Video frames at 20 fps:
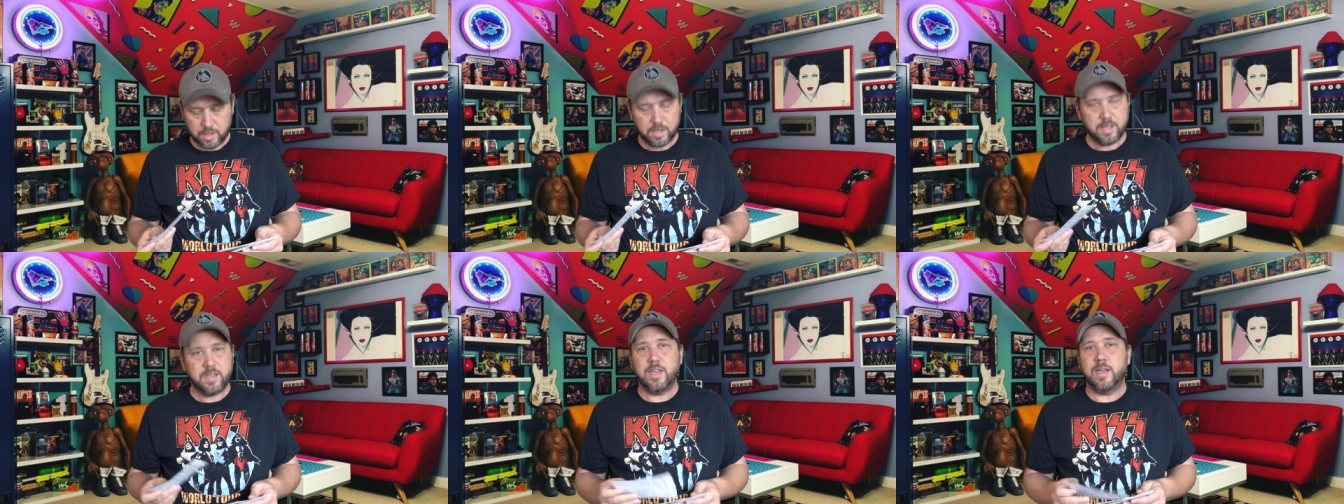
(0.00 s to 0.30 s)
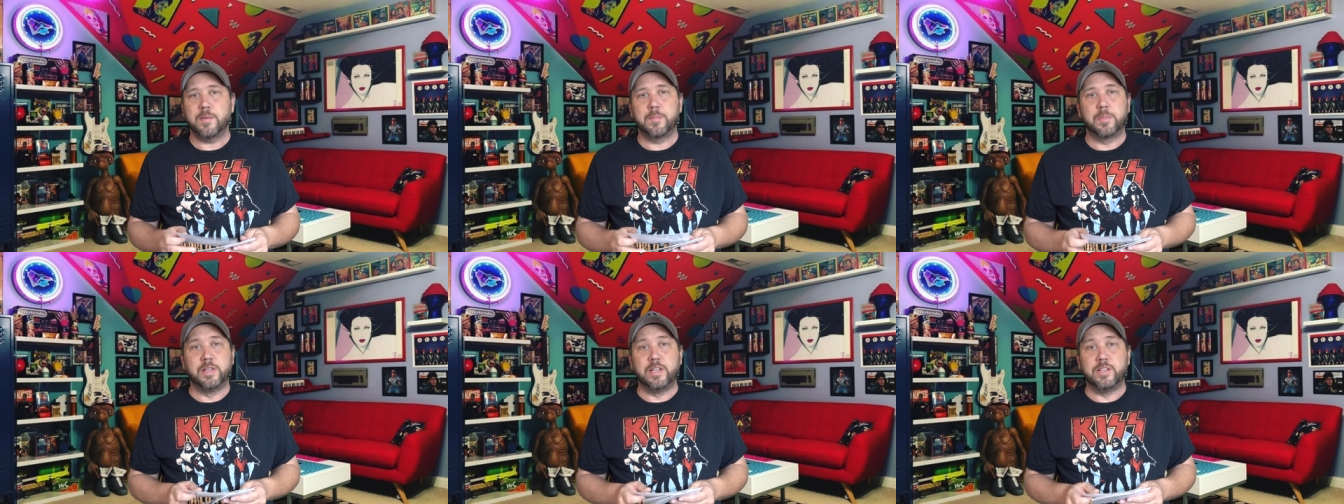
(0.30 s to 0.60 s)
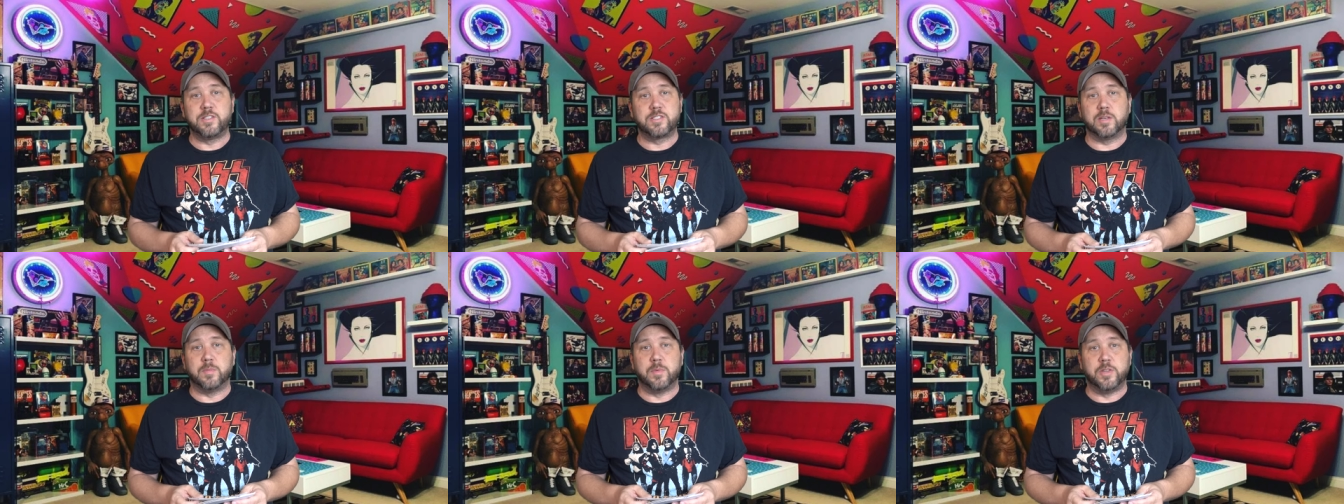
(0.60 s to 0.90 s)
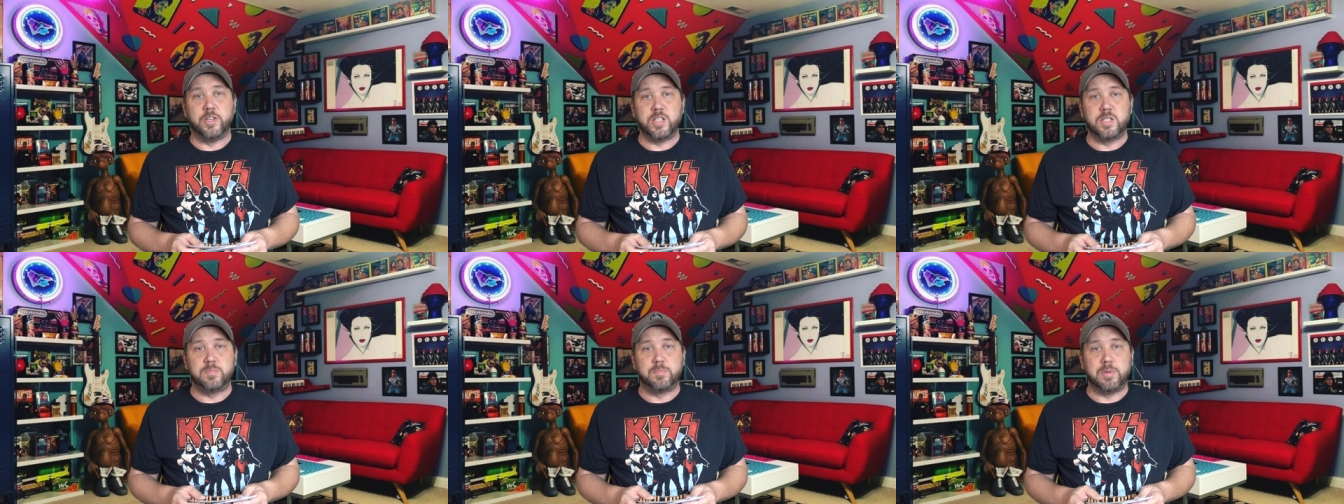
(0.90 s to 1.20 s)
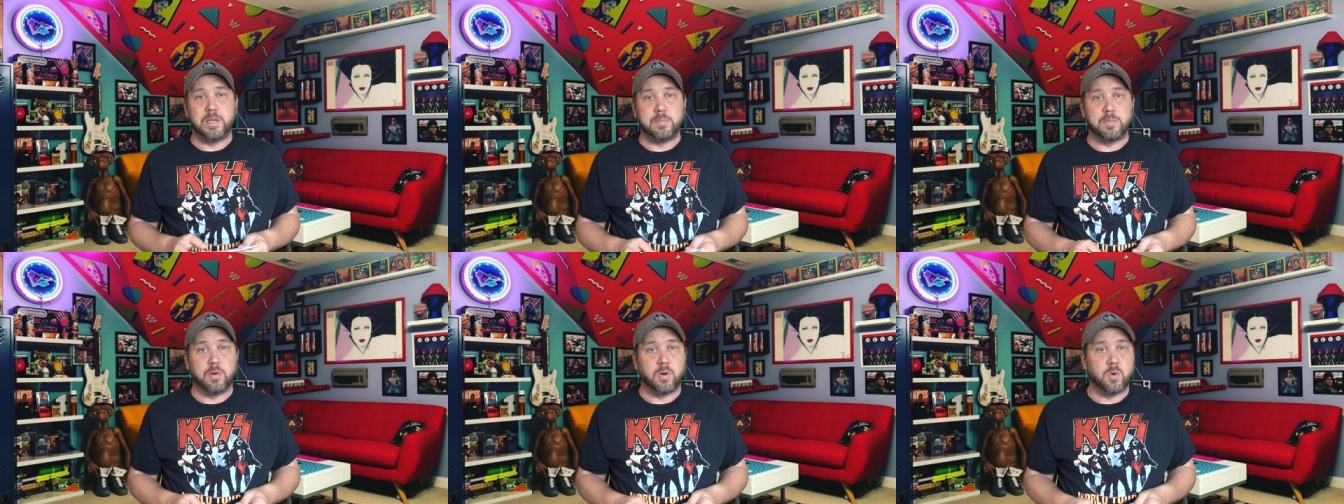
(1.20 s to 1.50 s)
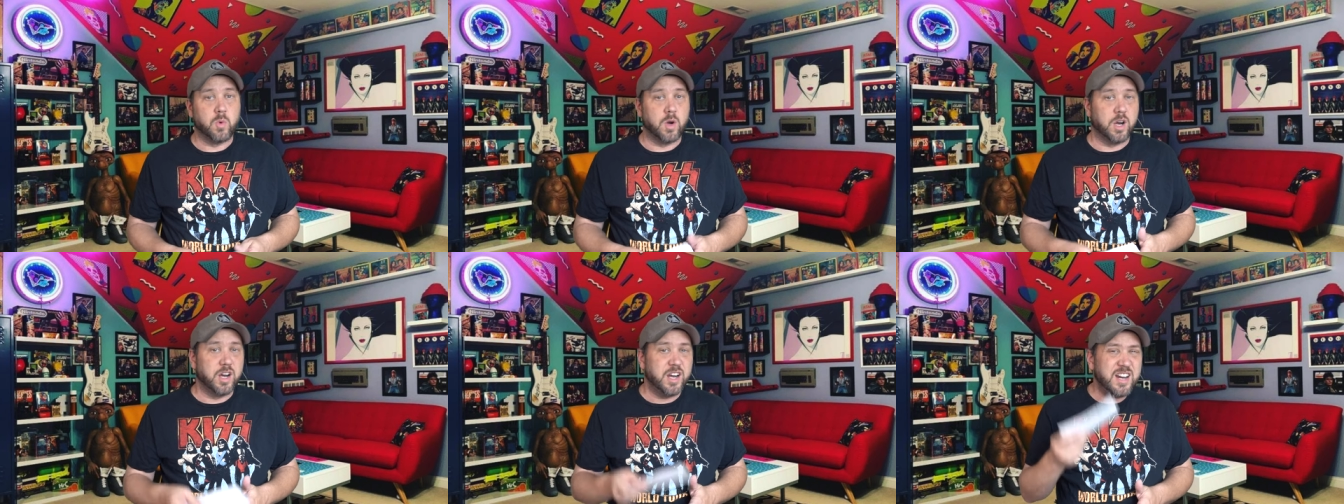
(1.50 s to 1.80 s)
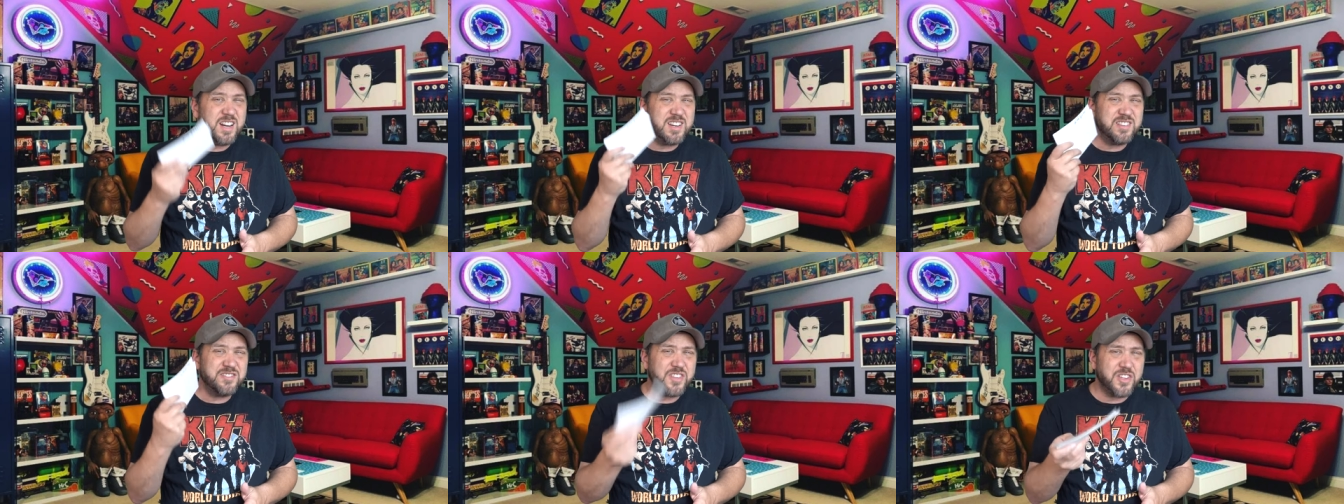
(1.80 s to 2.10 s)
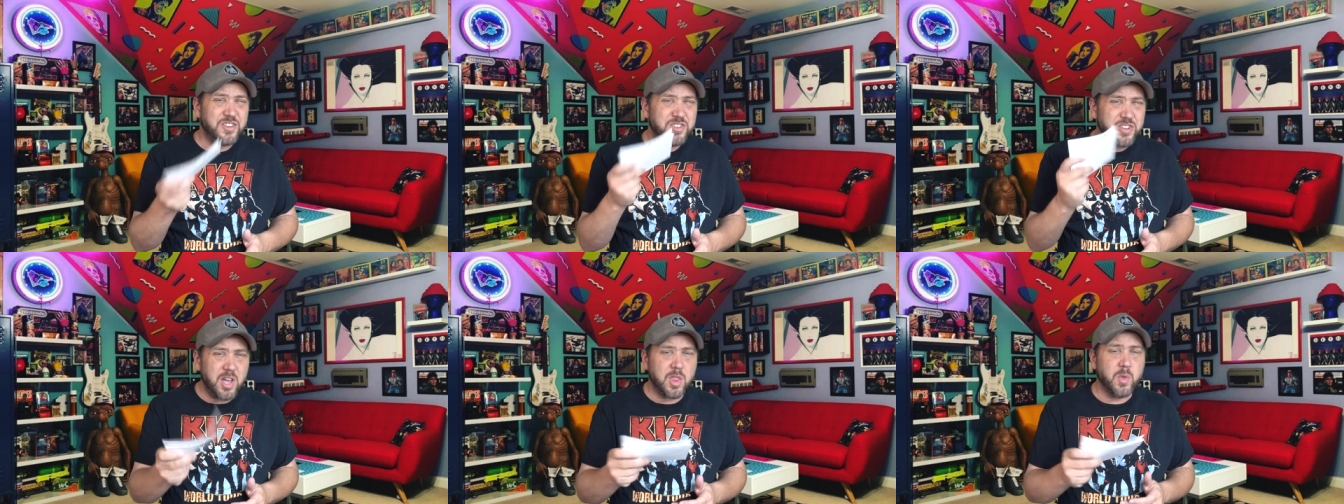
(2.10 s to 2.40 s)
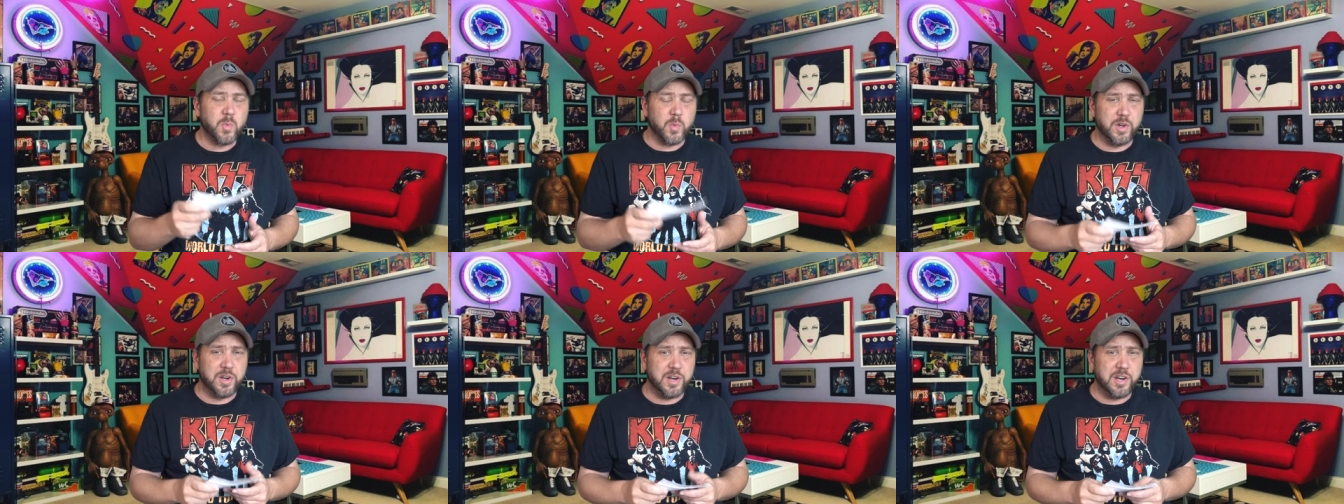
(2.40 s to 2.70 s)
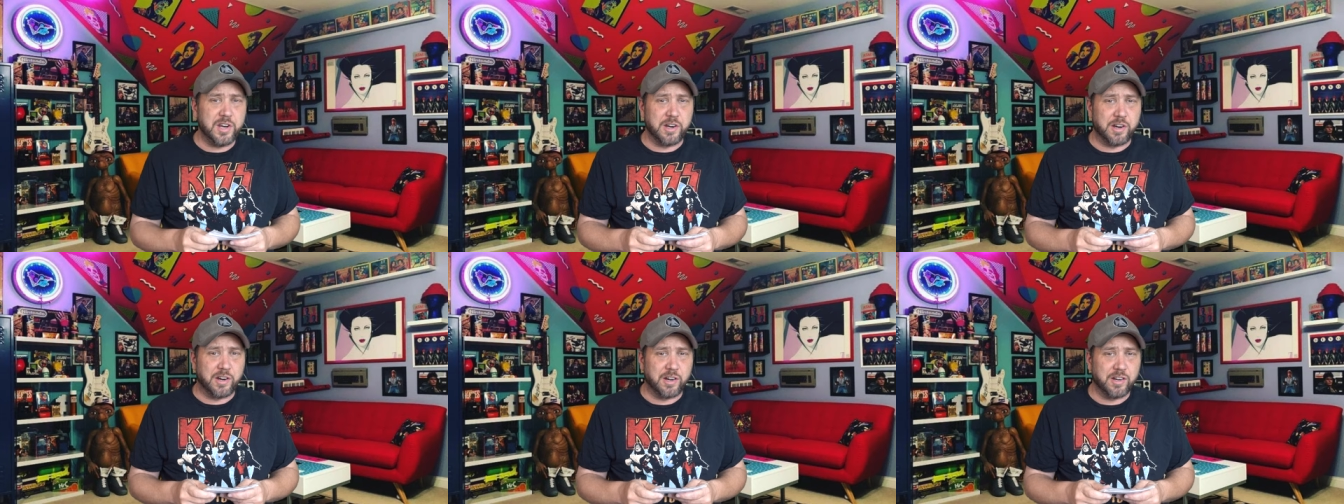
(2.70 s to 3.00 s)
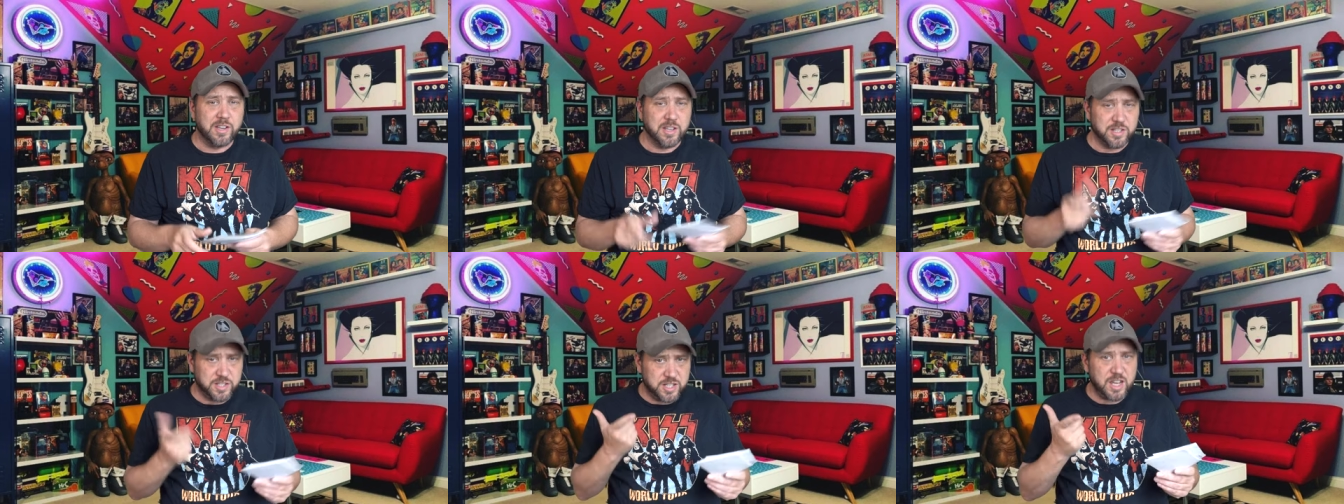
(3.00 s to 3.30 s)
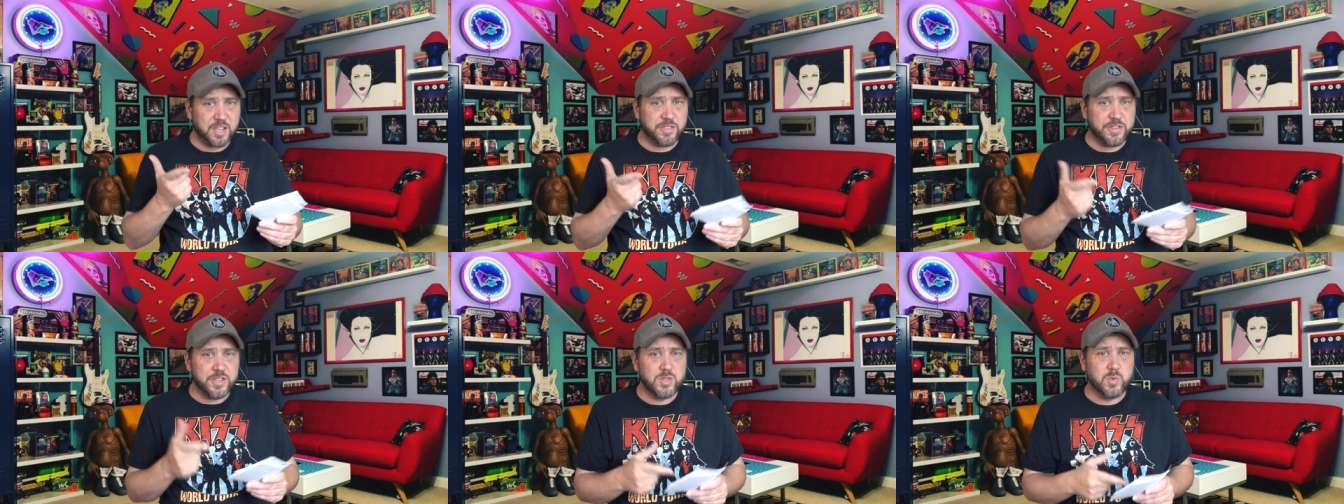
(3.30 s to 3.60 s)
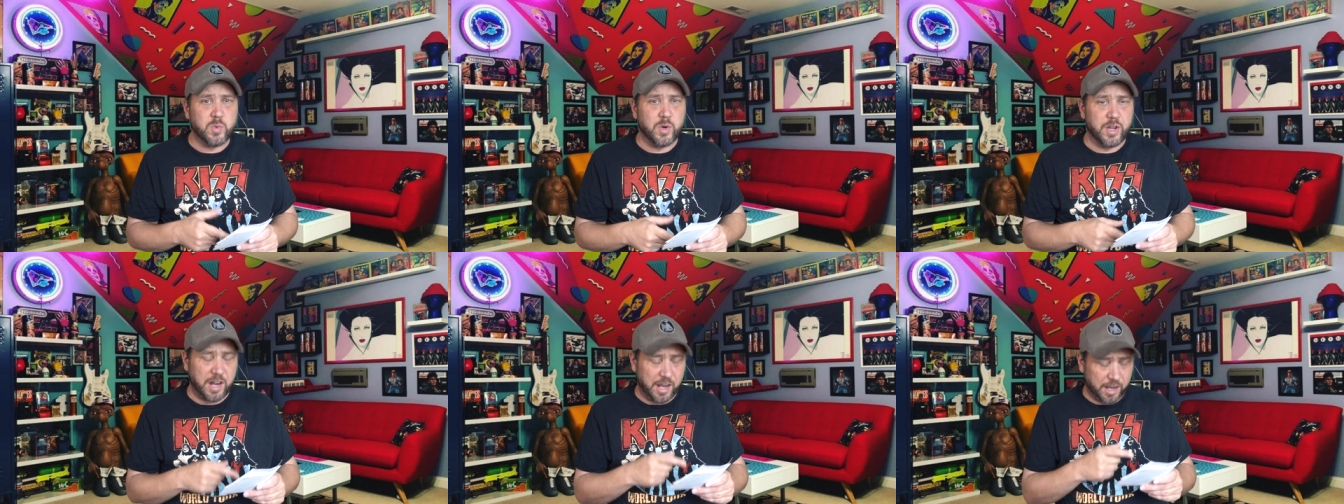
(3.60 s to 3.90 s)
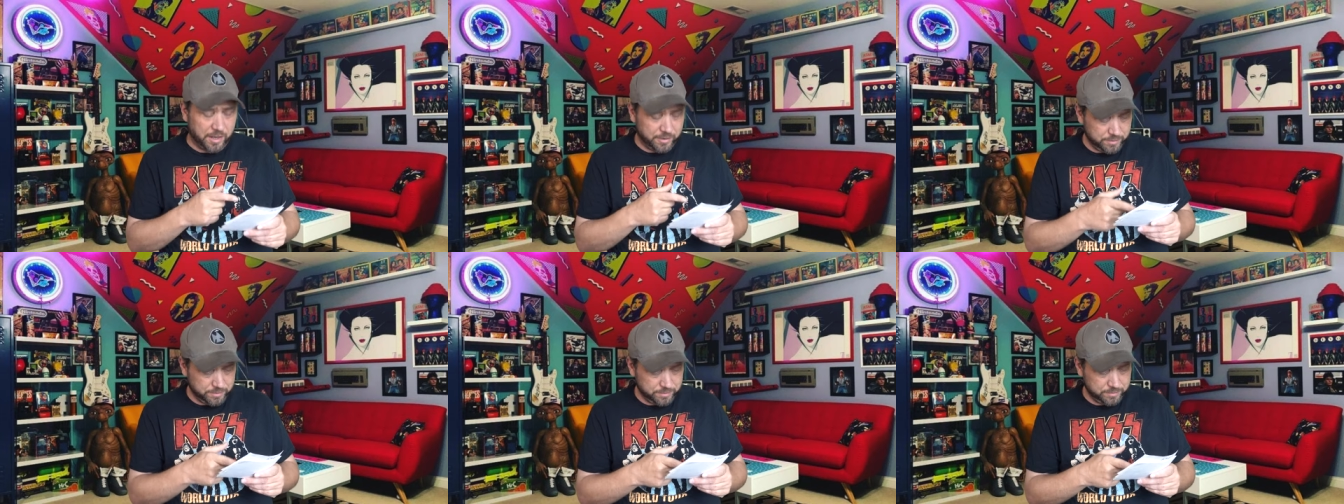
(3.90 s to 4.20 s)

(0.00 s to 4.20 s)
Can't believe some of these people. Well, here's another one here. Check this one out.